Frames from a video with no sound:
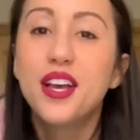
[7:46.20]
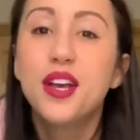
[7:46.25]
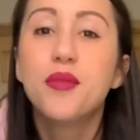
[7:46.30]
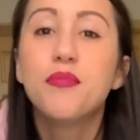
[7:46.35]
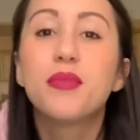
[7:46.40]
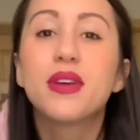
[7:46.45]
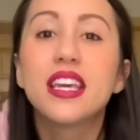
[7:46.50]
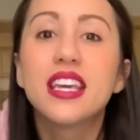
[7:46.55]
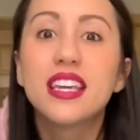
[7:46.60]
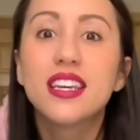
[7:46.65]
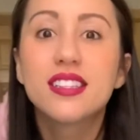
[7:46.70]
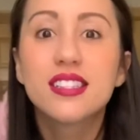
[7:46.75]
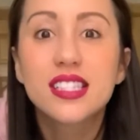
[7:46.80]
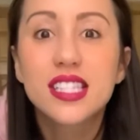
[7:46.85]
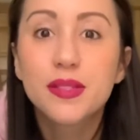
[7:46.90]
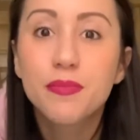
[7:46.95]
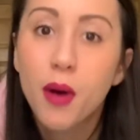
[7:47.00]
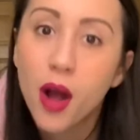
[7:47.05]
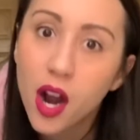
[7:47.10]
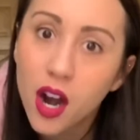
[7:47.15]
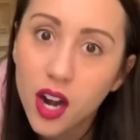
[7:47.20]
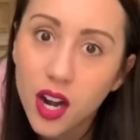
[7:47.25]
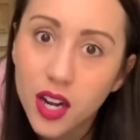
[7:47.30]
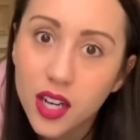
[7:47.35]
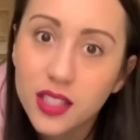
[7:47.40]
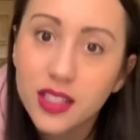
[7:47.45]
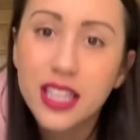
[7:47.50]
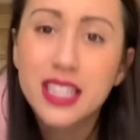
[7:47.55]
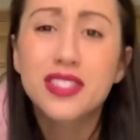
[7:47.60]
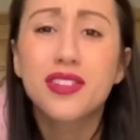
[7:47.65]
Be
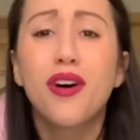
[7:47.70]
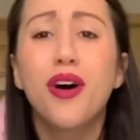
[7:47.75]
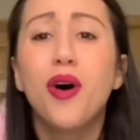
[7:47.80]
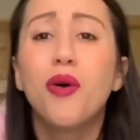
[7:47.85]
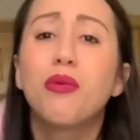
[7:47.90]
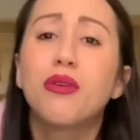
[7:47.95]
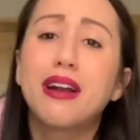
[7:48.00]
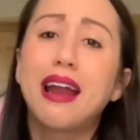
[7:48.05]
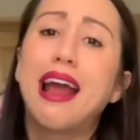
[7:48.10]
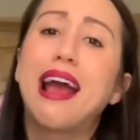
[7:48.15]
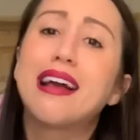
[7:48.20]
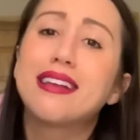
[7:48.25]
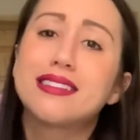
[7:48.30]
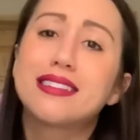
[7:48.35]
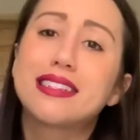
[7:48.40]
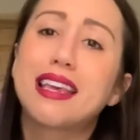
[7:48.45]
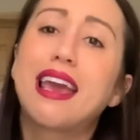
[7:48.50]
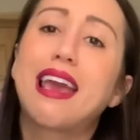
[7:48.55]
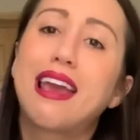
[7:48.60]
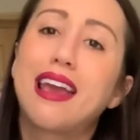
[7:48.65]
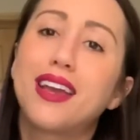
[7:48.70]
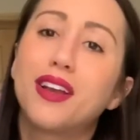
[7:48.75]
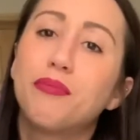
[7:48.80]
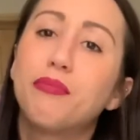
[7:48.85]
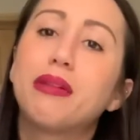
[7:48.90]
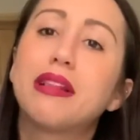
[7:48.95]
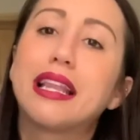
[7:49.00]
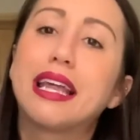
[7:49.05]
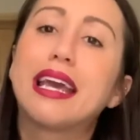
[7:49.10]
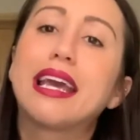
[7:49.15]
smart. That's all we're asking,
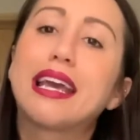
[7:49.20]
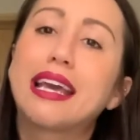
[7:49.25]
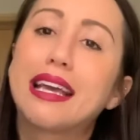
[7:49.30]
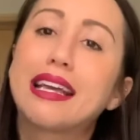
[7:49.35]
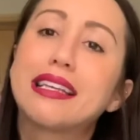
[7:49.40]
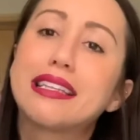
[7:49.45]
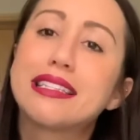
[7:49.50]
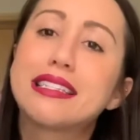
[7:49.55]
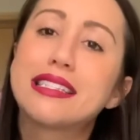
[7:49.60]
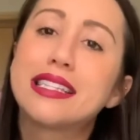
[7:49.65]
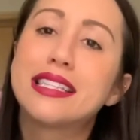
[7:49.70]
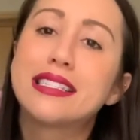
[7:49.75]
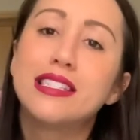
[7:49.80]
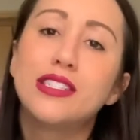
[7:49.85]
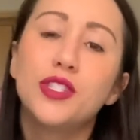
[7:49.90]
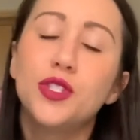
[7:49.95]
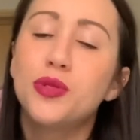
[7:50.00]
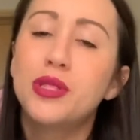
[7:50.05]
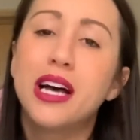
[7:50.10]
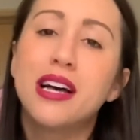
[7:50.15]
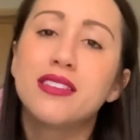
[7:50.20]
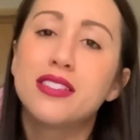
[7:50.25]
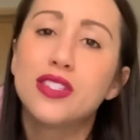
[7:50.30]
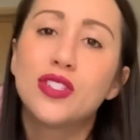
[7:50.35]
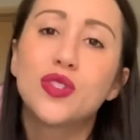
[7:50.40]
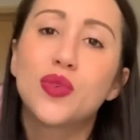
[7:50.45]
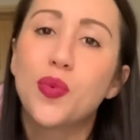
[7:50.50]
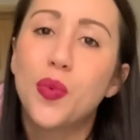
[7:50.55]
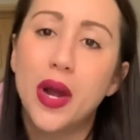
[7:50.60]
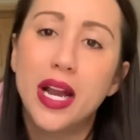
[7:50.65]
please. This is
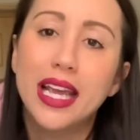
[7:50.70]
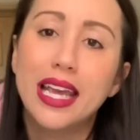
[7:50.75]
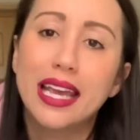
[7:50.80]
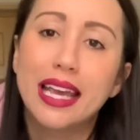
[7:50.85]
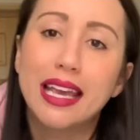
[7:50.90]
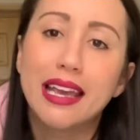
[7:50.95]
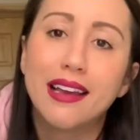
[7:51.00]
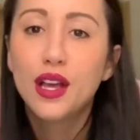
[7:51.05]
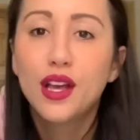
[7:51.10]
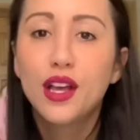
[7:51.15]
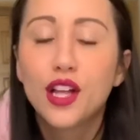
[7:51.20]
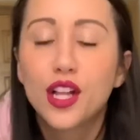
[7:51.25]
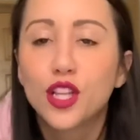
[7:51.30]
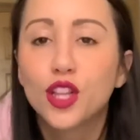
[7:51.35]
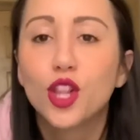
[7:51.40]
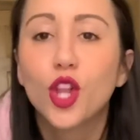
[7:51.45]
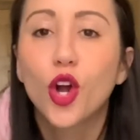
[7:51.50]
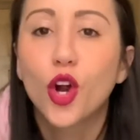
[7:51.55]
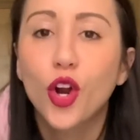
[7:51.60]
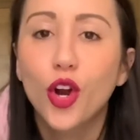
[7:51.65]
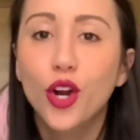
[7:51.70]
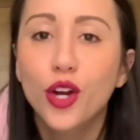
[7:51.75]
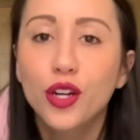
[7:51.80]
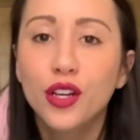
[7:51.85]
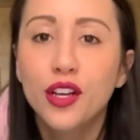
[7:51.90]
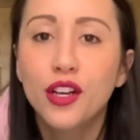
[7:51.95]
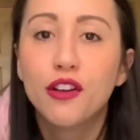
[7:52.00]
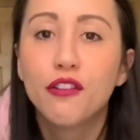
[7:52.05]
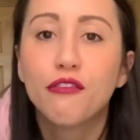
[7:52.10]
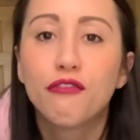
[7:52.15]
2020.
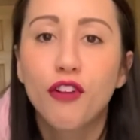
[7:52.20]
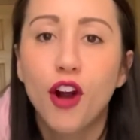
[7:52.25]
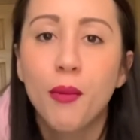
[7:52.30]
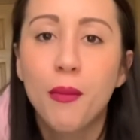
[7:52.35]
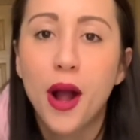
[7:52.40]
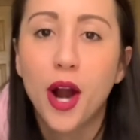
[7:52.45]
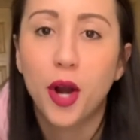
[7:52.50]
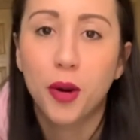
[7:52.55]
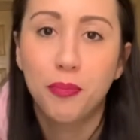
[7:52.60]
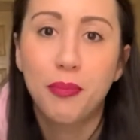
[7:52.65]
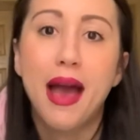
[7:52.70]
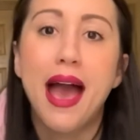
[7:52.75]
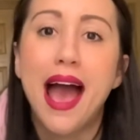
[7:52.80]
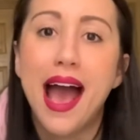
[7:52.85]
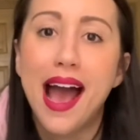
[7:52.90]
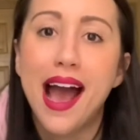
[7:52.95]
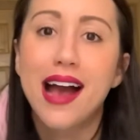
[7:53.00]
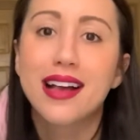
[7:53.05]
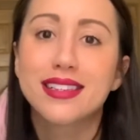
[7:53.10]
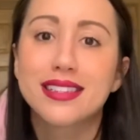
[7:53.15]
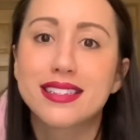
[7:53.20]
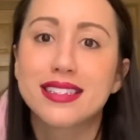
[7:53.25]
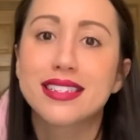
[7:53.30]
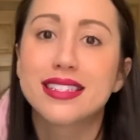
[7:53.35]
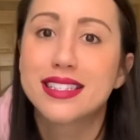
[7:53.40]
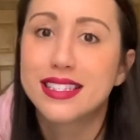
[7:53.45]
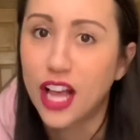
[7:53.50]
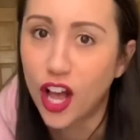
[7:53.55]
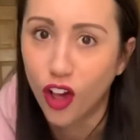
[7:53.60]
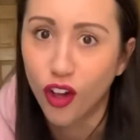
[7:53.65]
Learn from our past
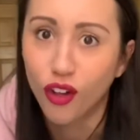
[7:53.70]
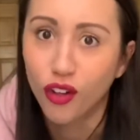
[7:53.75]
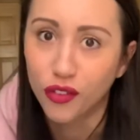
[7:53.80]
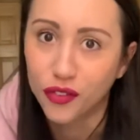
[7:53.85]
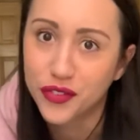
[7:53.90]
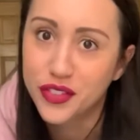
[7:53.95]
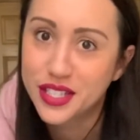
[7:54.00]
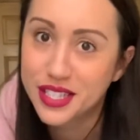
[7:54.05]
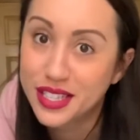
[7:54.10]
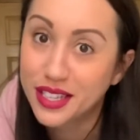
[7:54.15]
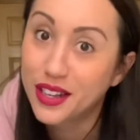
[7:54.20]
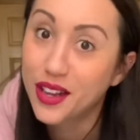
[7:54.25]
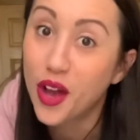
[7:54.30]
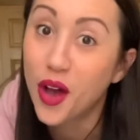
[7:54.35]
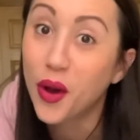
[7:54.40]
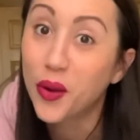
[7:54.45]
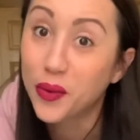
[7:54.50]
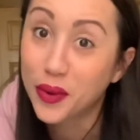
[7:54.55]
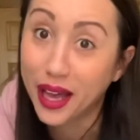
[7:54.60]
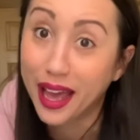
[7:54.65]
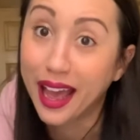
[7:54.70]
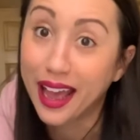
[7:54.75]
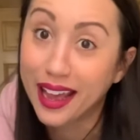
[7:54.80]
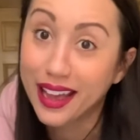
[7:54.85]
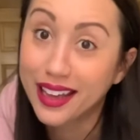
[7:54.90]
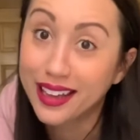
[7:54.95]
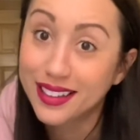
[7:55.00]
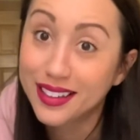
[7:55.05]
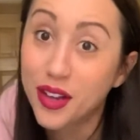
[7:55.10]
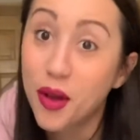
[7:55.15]
selves,
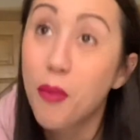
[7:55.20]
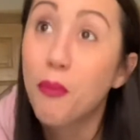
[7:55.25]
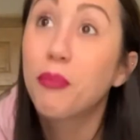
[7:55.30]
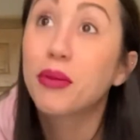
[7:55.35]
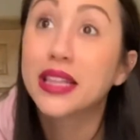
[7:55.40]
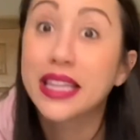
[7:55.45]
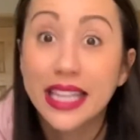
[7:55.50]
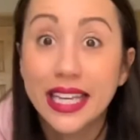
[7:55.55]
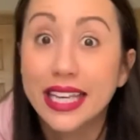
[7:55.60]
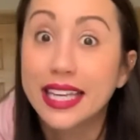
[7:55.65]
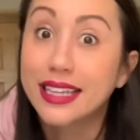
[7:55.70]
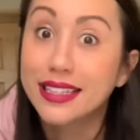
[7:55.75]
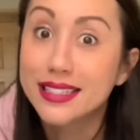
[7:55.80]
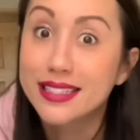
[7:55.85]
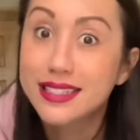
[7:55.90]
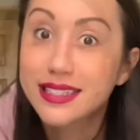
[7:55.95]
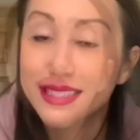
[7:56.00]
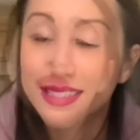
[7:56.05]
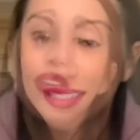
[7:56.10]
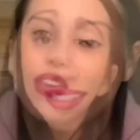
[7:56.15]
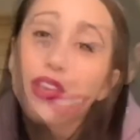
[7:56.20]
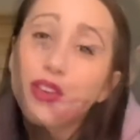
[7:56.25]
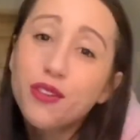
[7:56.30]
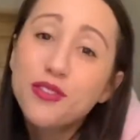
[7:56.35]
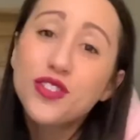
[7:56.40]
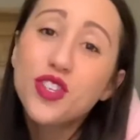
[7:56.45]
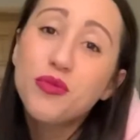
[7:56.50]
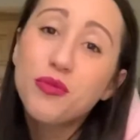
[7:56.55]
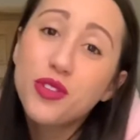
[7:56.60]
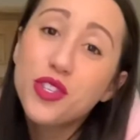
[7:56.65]
okay? Please. So thank you
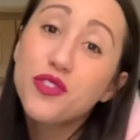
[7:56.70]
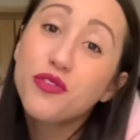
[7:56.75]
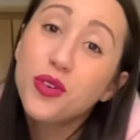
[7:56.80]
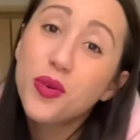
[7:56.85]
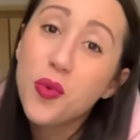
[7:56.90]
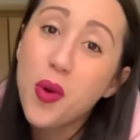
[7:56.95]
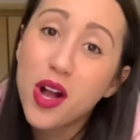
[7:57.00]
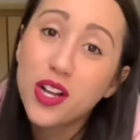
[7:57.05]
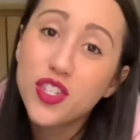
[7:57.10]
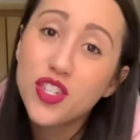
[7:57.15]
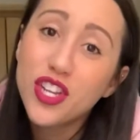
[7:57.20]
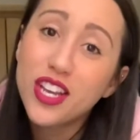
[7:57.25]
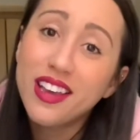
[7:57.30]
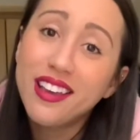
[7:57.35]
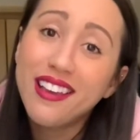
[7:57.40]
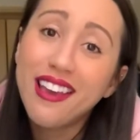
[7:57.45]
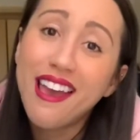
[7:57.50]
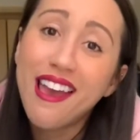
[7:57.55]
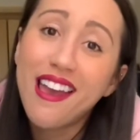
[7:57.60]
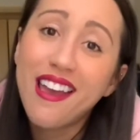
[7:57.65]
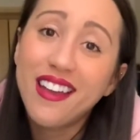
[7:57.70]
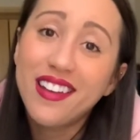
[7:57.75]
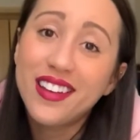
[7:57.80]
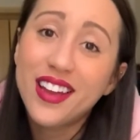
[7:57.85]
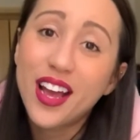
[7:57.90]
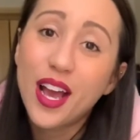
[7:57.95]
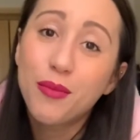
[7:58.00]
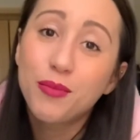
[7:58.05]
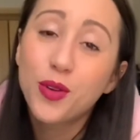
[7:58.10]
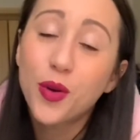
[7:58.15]
so much for watching, and
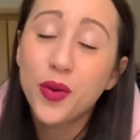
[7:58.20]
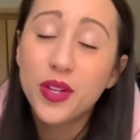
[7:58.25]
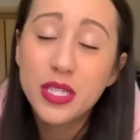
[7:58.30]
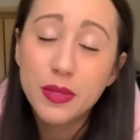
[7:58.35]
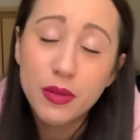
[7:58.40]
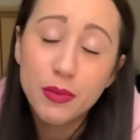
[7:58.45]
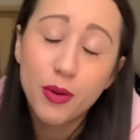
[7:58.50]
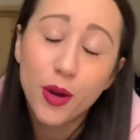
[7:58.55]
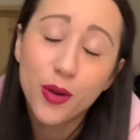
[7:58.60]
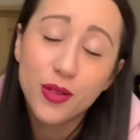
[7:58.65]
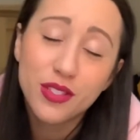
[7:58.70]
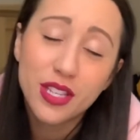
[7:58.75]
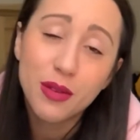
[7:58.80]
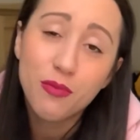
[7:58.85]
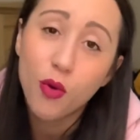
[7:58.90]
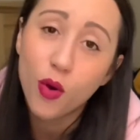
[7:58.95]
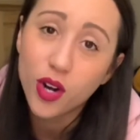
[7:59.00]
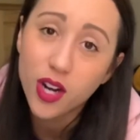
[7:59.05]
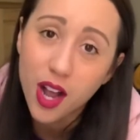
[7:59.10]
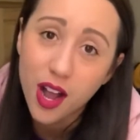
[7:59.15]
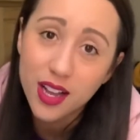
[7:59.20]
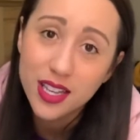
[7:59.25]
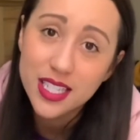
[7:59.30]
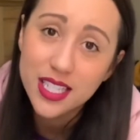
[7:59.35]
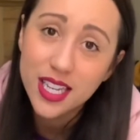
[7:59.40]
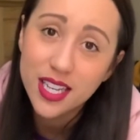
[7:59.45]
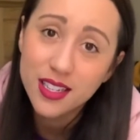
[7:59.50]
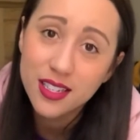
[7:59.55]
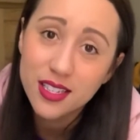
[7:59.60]
I'm going to be posting more content